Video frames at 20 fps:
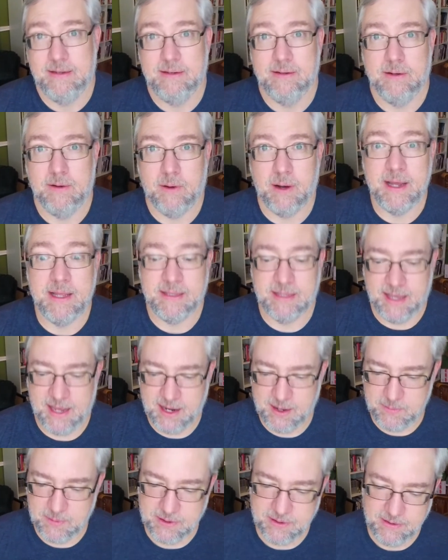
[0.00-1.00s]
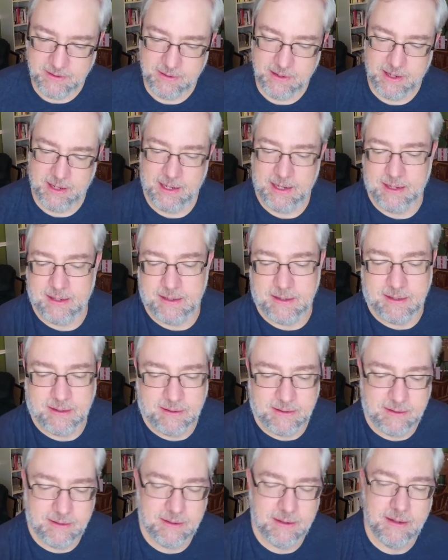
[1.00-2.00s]
oh, I hit the camera, and
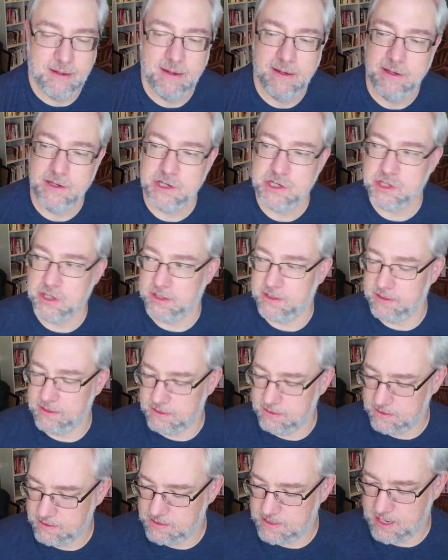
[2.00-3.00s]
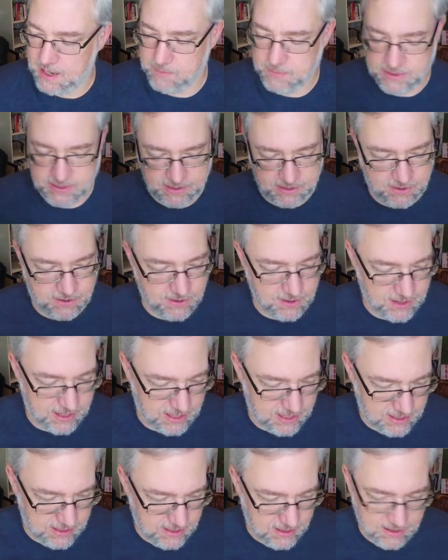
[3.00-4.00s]
Shutter, Thomas
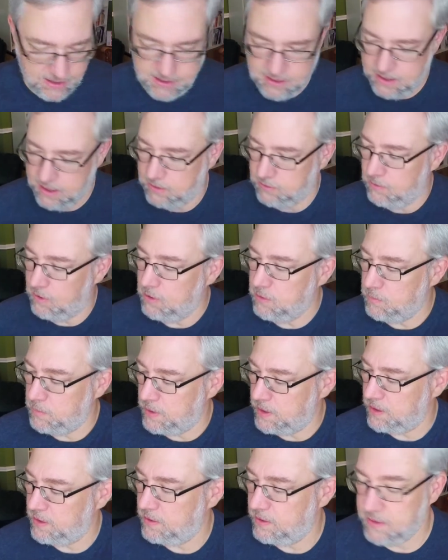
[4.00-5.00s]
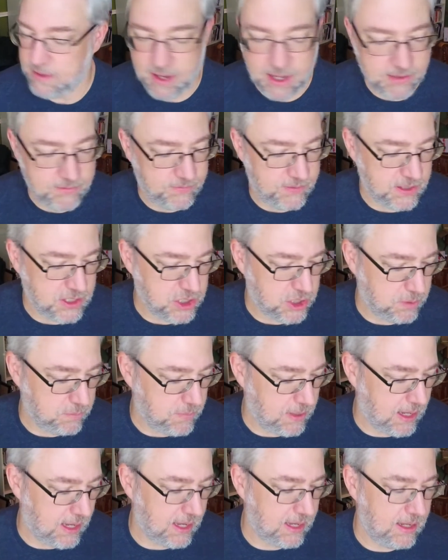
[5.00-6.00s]
Hardy, along with nonfiction
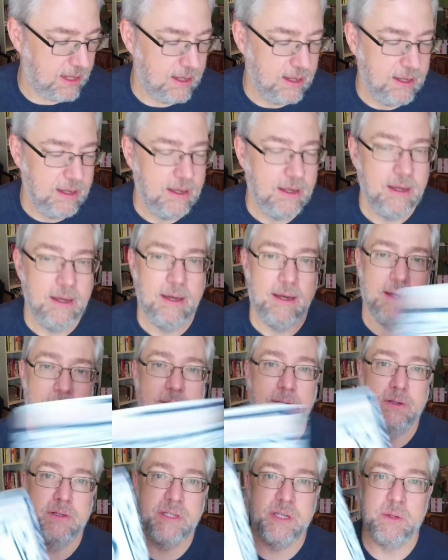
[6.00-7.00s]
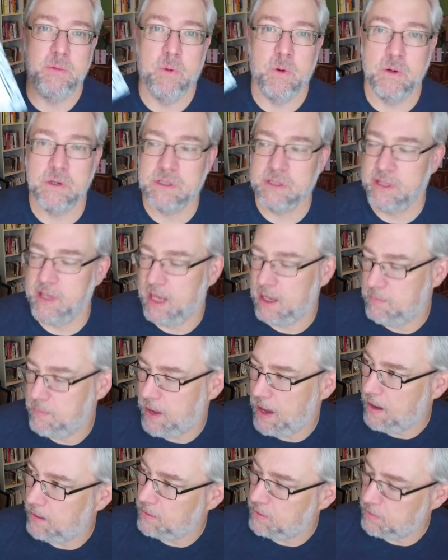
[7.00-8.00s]
by Lucy Worsley about